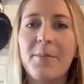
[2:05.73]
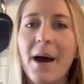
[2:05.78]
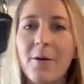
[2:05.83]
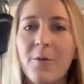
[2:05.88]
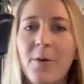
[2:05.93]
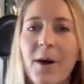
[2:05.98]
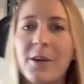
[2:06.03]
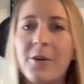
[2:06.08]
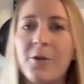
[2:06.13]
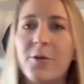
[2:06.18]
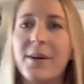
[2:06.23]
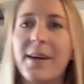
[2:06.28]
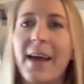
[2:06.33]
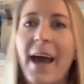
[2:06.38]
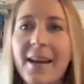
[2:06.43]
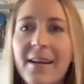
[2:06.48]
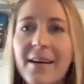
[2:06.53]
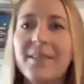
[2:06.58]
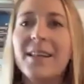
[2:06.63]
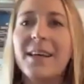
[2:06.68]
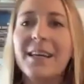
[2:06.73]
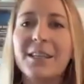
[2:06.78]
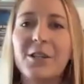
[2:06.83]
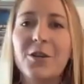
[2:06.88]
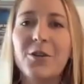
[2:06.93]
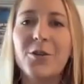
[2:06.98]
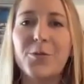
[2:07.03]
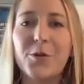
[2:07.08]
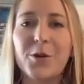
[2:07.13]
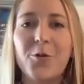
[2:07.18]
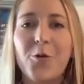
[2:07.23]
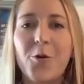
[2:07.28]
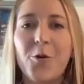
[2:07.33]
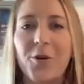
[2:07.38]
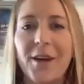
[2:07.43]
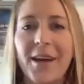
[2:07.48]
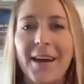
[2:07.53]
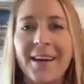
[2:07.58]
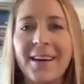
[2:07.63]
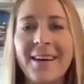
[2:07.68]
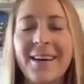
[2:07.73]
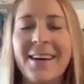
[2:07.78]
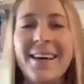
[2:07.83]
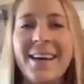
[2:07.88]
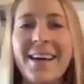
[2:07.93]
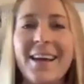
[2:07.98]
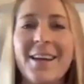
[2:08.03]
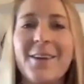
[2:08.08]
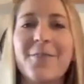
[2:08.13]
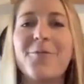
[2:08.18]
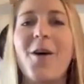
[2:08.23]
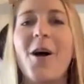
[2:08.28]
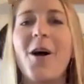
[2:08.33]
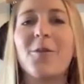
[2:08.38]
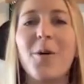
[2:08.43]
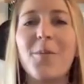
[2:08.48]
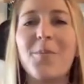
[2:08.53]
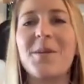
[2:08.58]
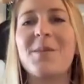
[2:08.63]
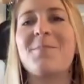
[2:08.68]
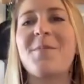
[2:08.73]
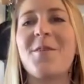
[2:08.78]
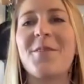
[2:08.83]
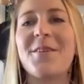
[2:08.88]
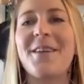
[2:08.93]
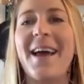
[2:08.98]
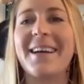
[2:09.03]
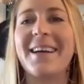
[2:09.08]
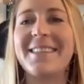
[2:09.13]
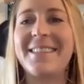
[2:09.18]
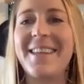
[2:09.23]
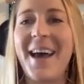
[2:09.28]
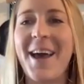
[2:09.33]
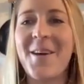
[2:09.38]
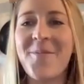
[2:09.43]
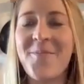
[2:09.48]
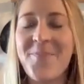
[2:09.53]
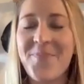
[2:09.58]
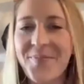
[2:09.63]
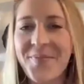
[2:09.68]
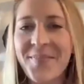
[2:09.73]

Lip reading: That way you'll get a link to the recording in a follow-up email the next day.